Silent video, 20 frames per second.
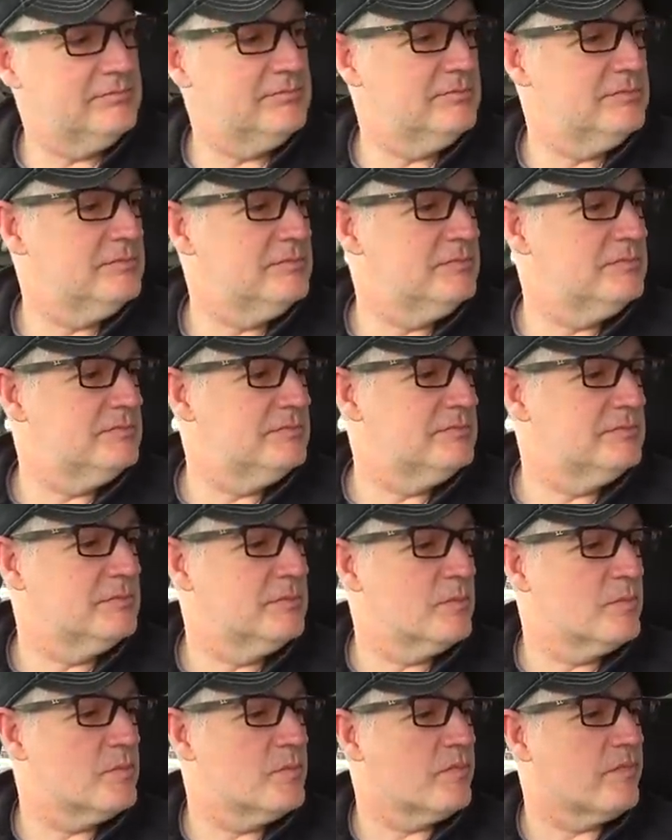
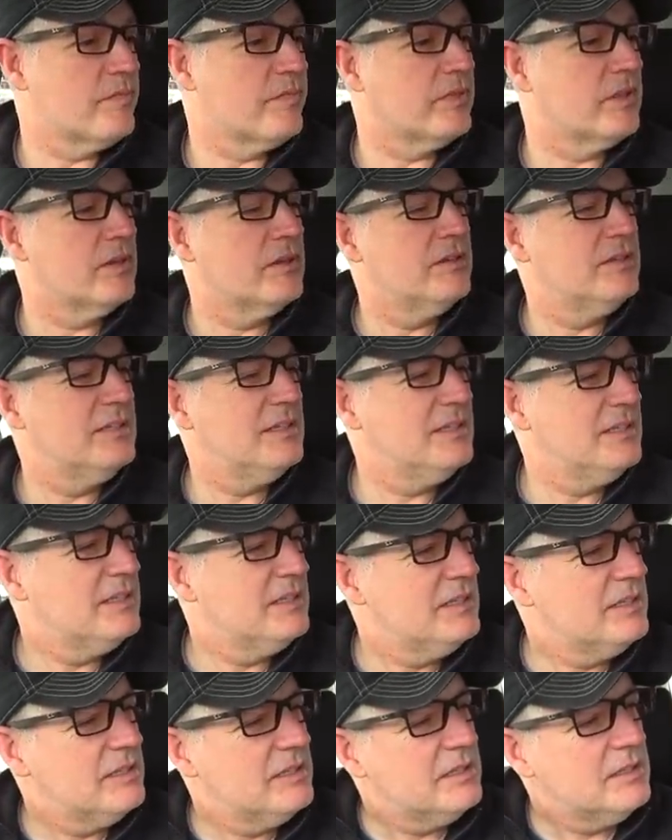
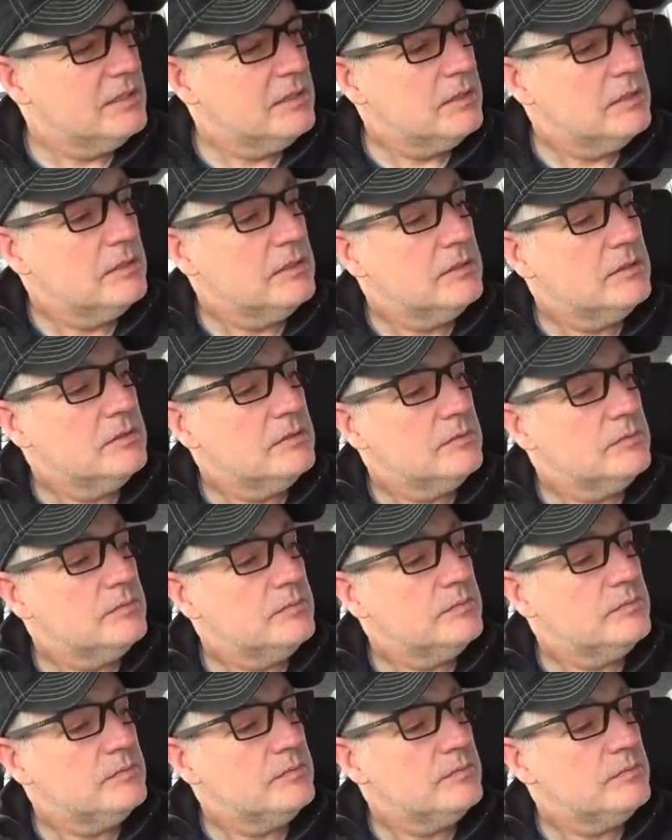
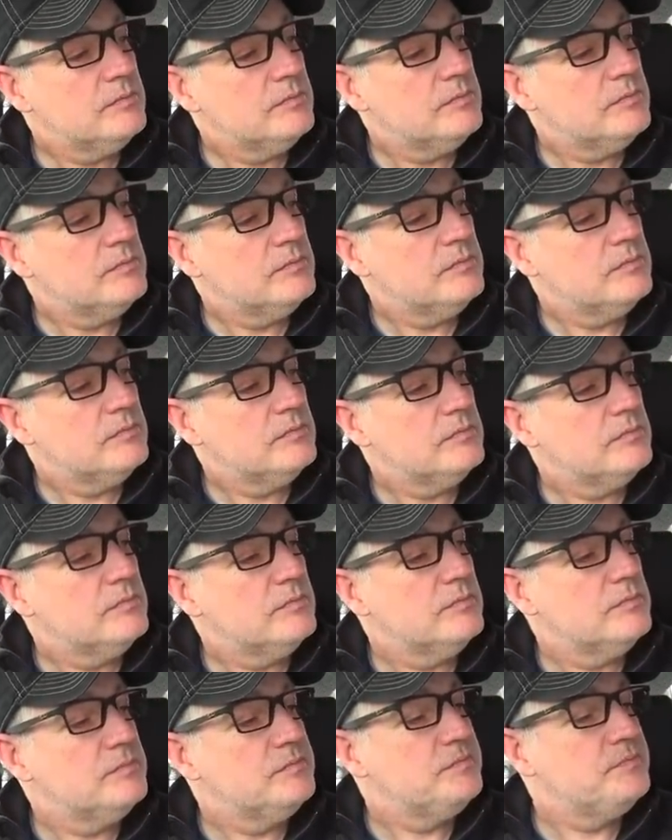
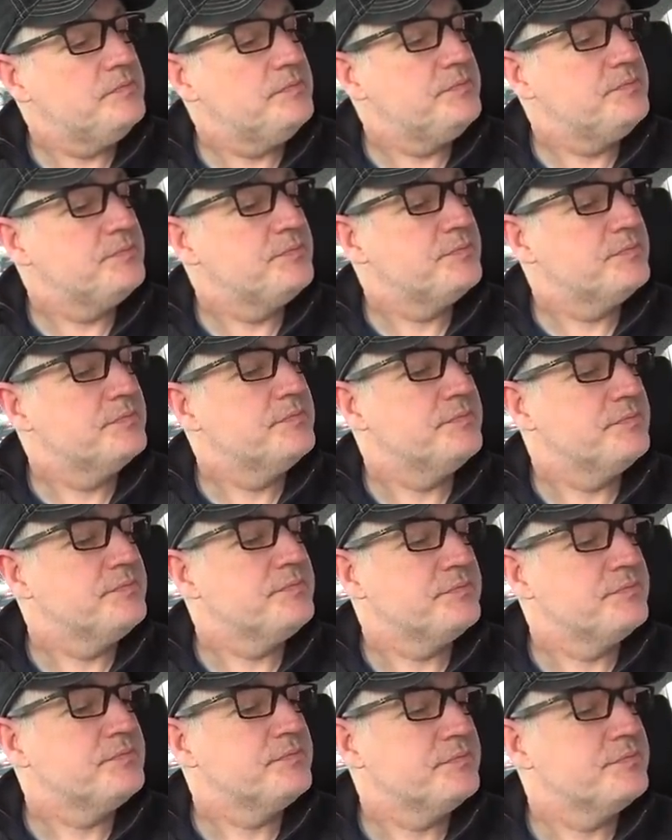
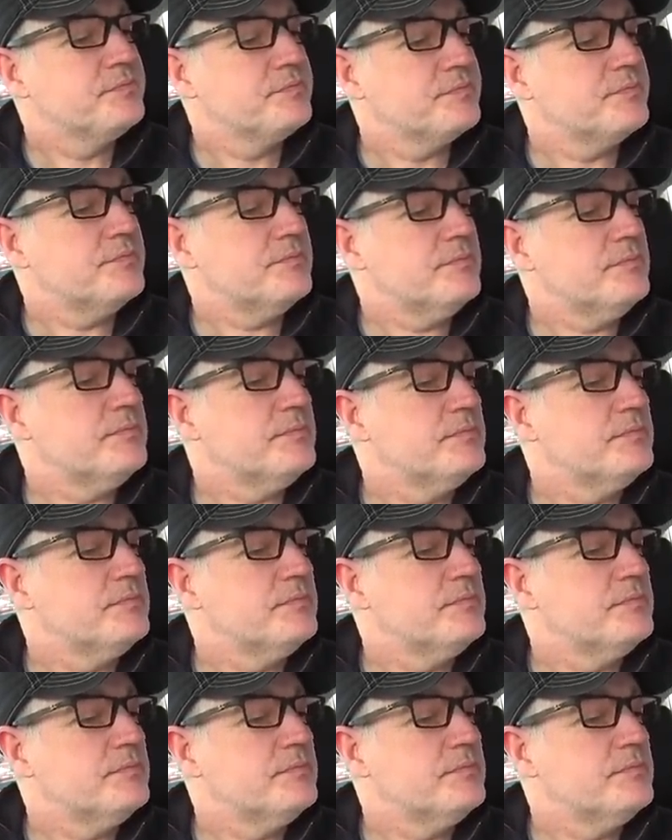No words are spoken by the person on screen.